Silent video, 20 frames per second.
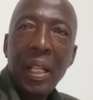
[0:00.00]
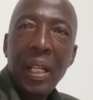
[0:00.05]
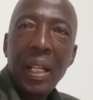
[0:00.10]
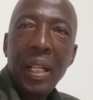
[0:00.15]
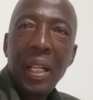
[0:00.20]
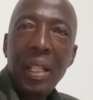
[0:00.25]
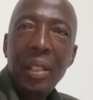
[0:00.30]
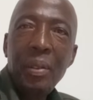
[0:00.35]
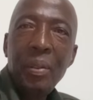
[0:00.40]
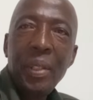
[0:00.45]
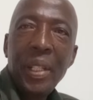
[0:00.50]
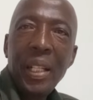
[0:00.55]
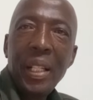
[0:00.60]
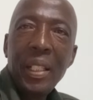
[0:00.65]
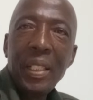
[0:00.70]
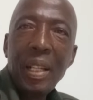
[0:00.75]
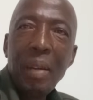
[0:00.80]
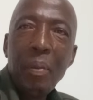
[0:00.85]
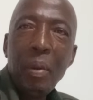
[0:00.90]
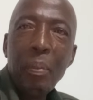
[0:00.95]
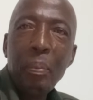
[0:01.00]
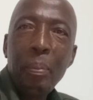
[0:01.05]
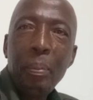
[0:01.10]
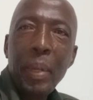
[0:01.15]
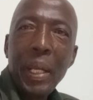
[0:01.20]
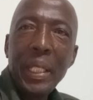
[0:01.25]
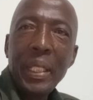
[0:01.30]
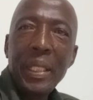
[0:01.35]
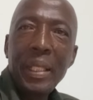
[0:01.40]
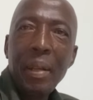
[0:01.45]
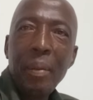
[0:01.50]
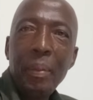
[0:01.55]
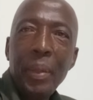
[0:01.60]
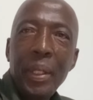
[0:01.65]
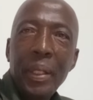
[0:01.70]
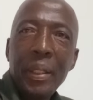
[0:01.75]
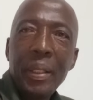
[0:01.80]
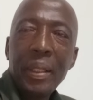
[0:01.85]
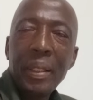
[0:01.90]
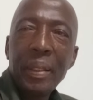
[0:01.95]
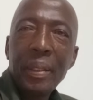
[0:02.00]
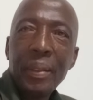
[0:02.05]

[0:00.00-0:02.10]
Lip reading: Let us look at the Thabo Bester matter.